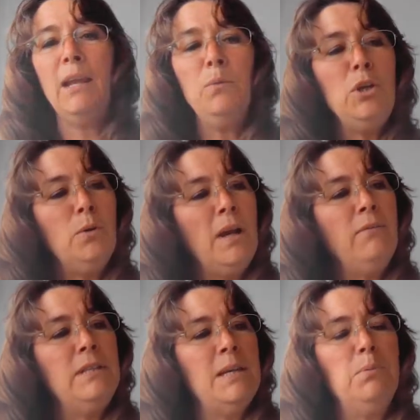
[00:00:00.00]
And when you
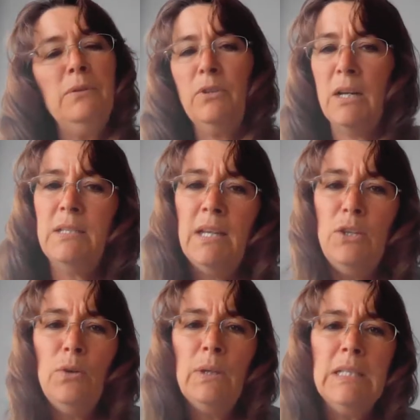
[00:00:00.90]
have a table of
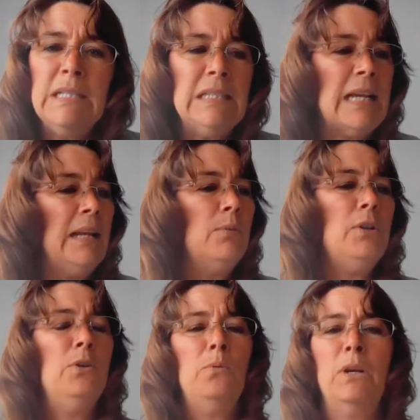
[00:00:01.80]
content, you can decide
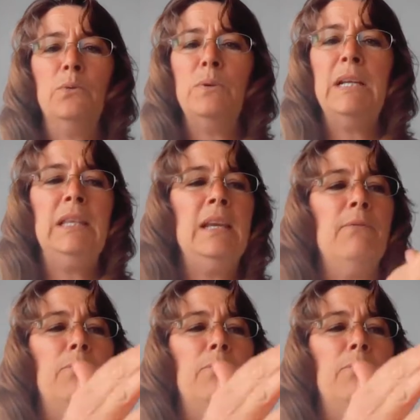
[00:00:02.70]
whether you want to read the